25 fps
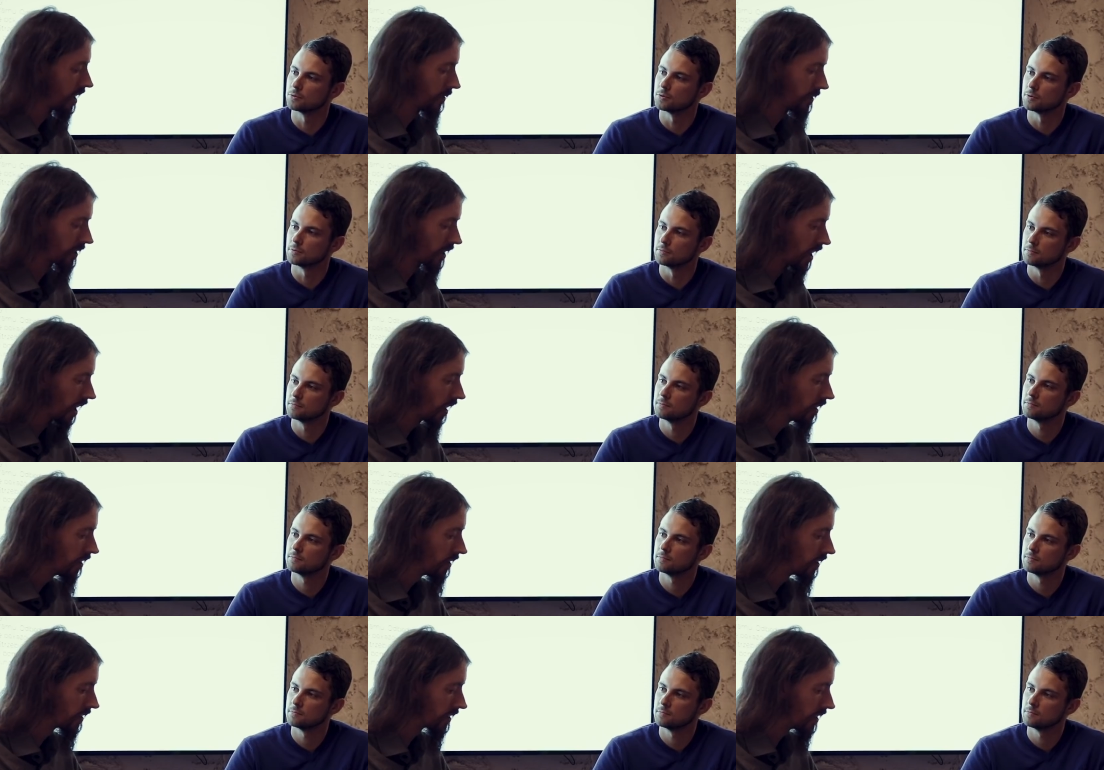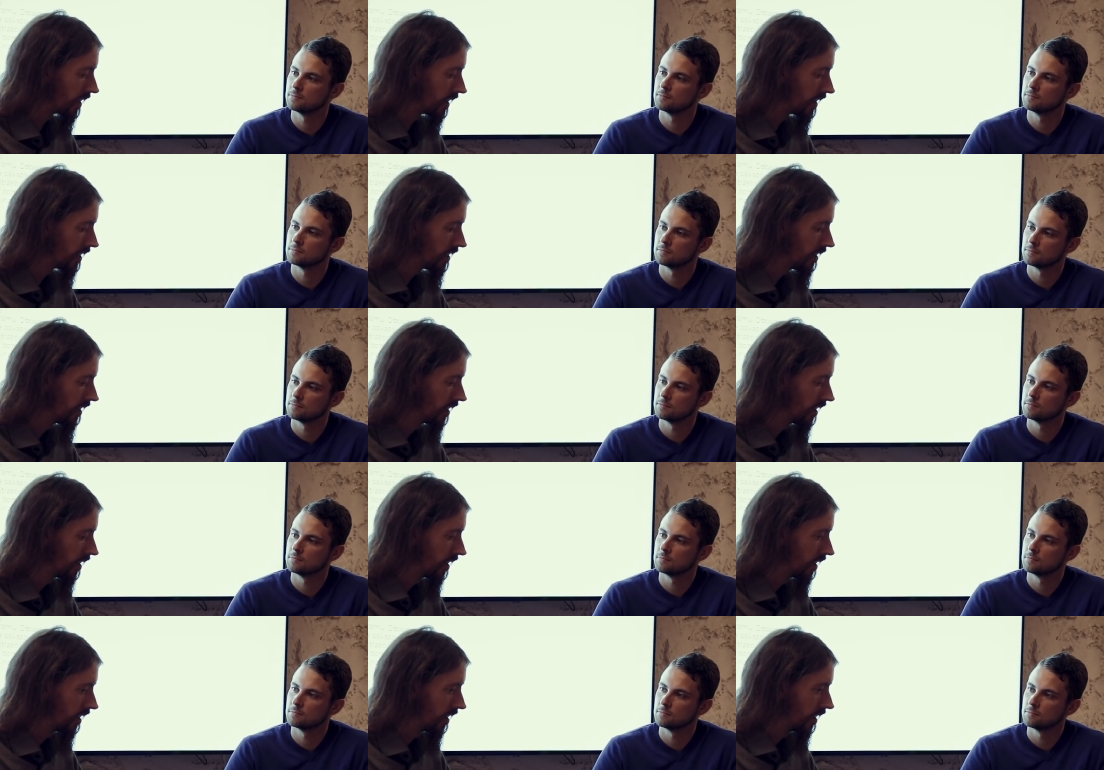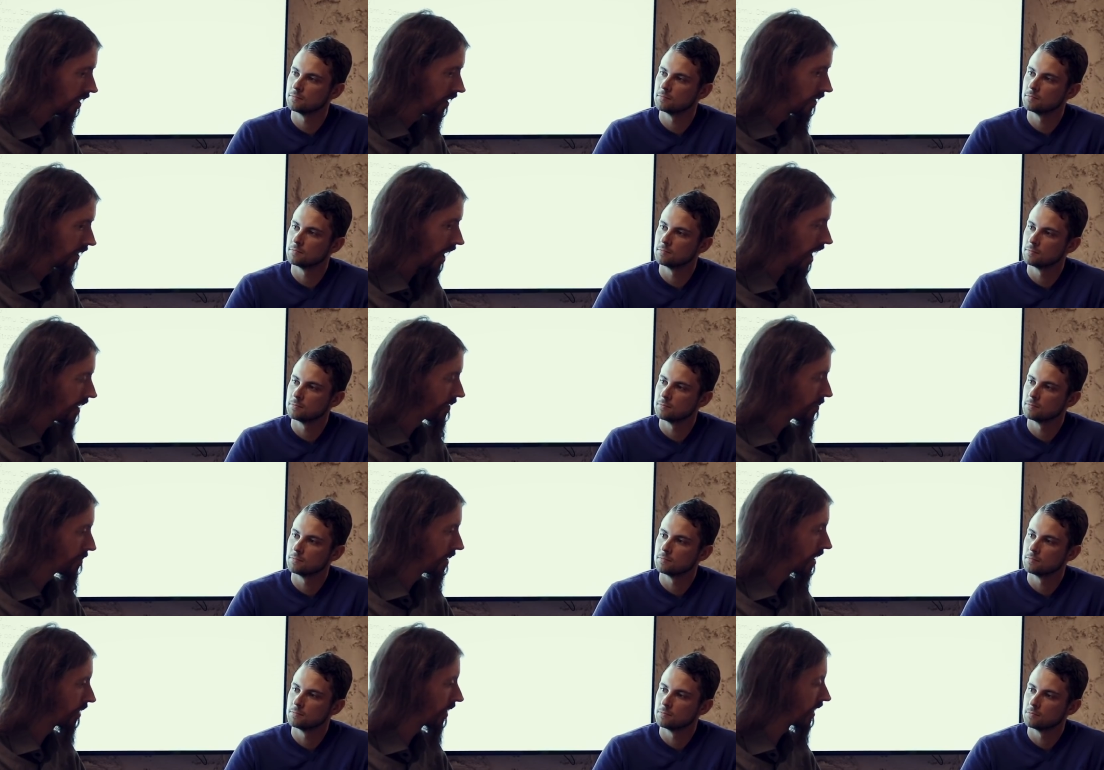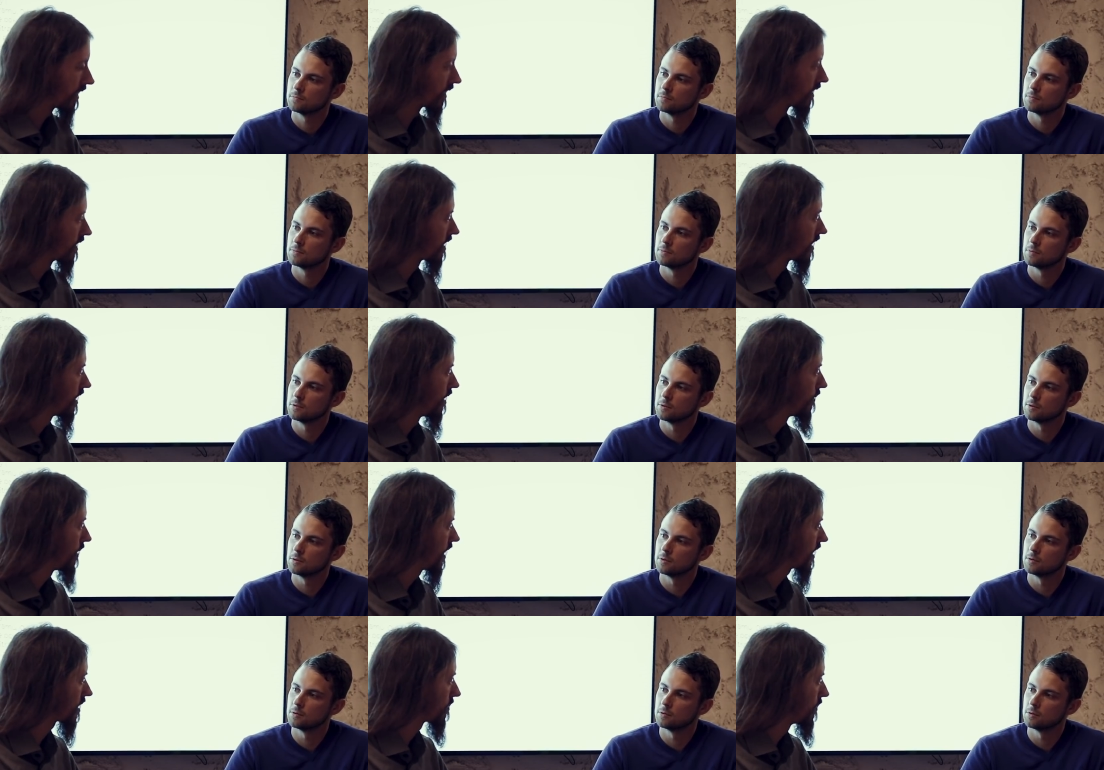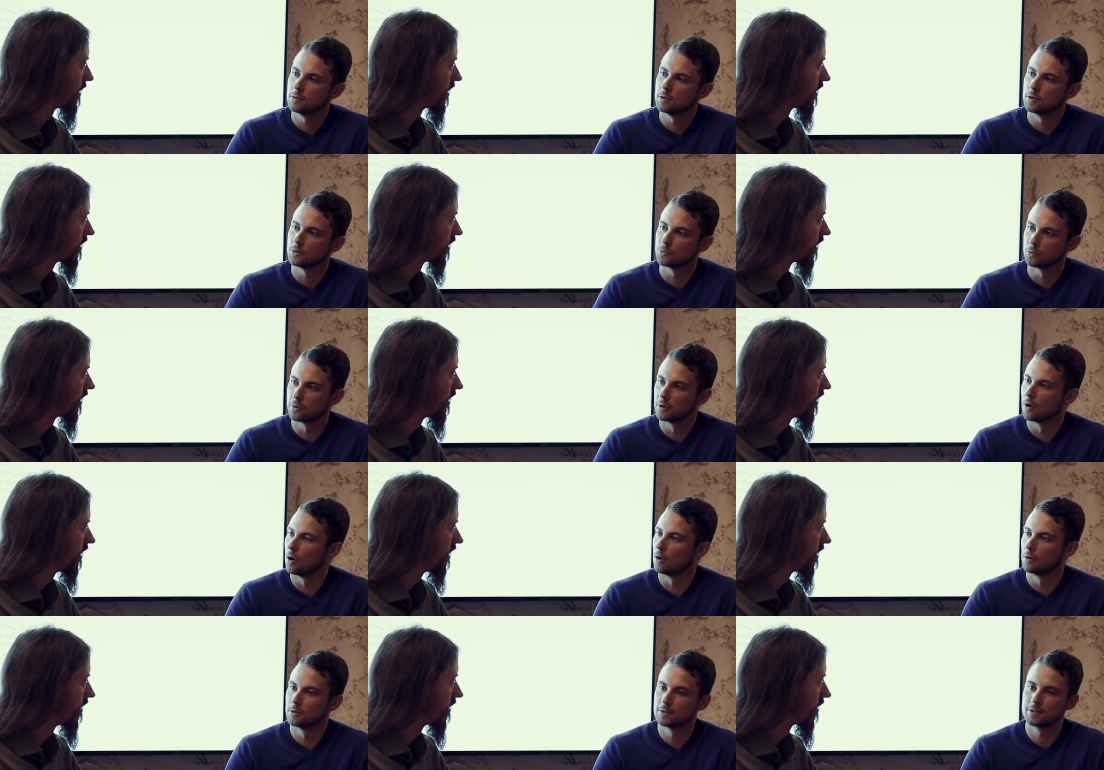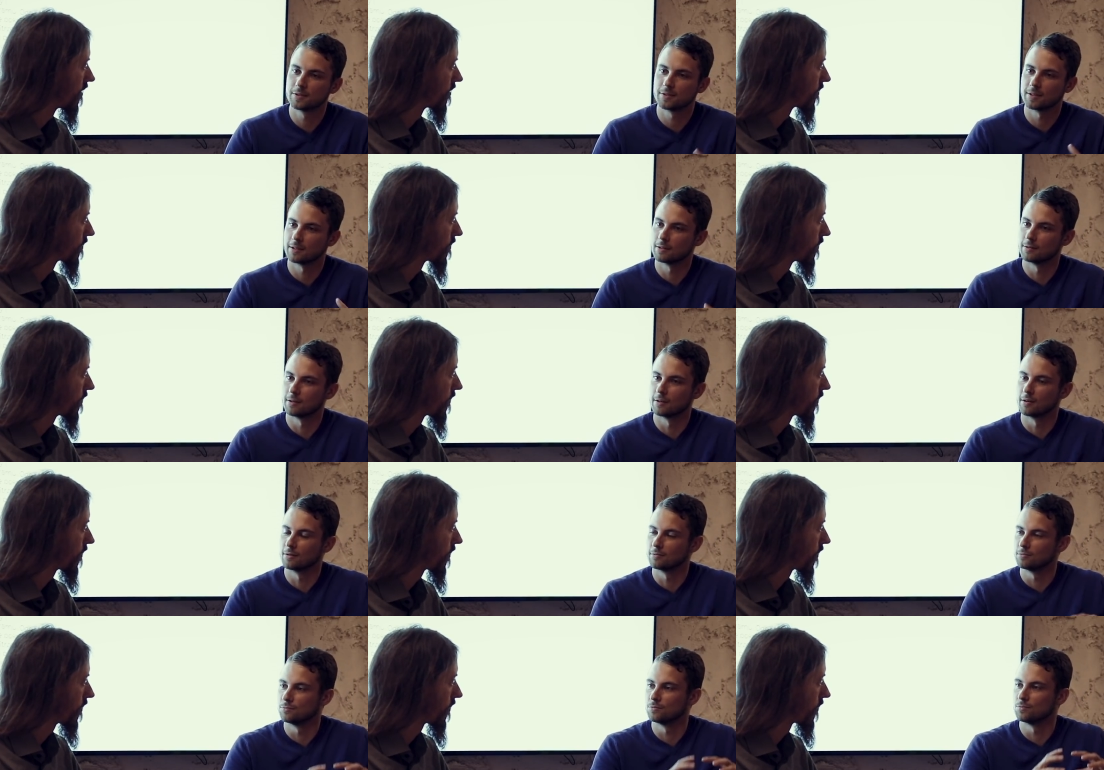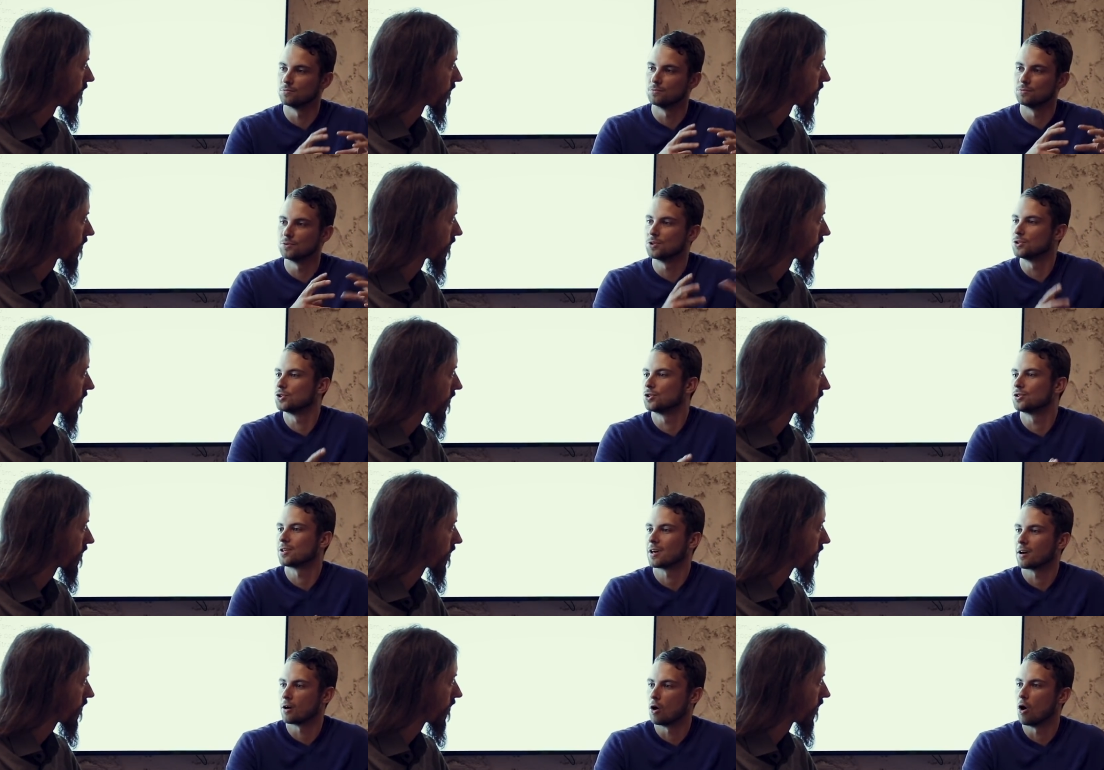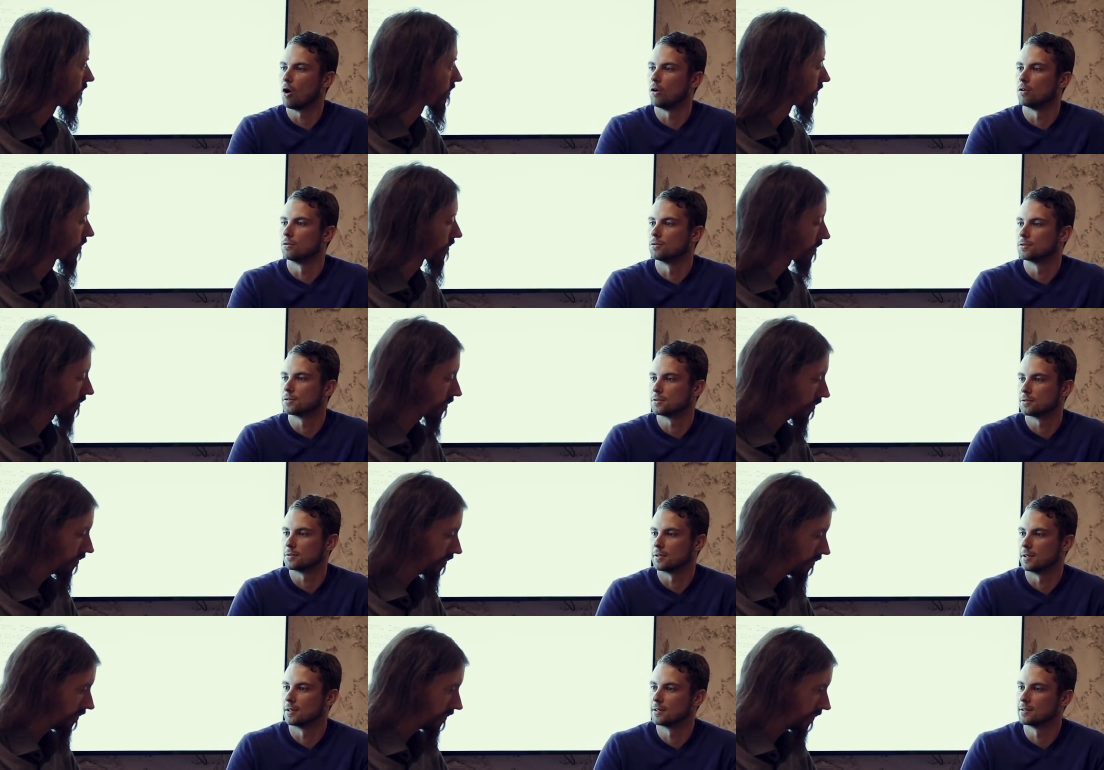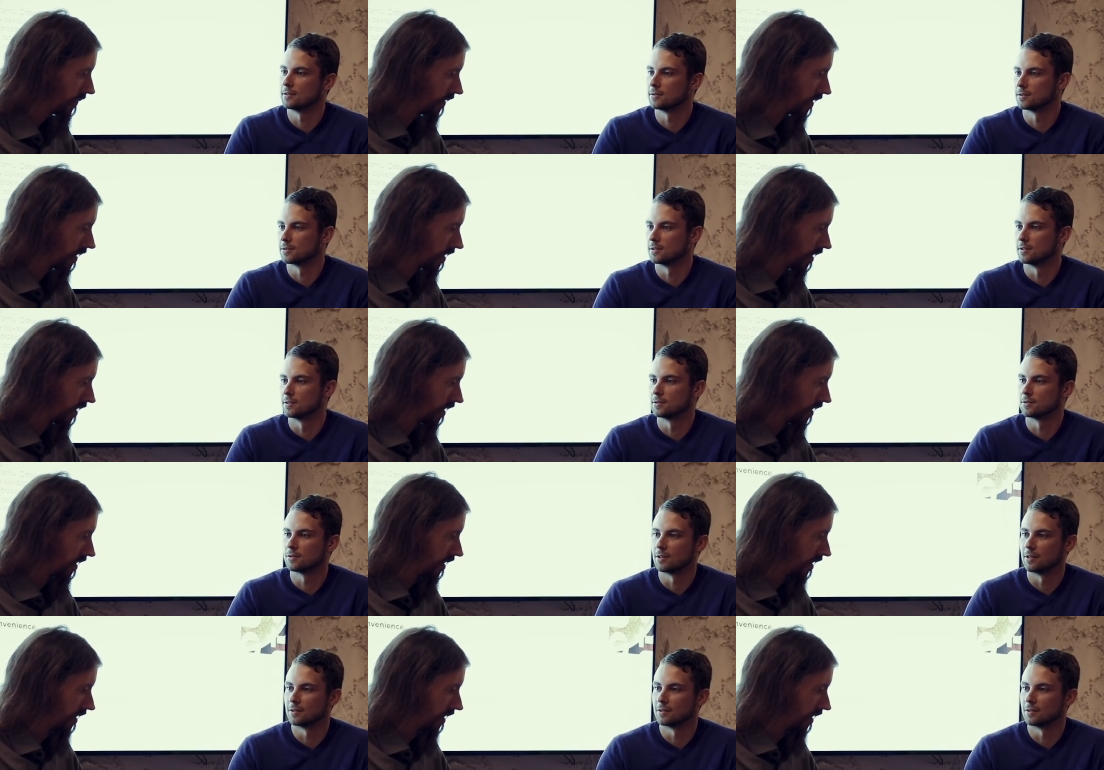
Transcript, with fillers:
Speaker 1: have a currency that everybody thinks is an investment. But we always
Speaker 2: say the digital gold, yeah, isn't it?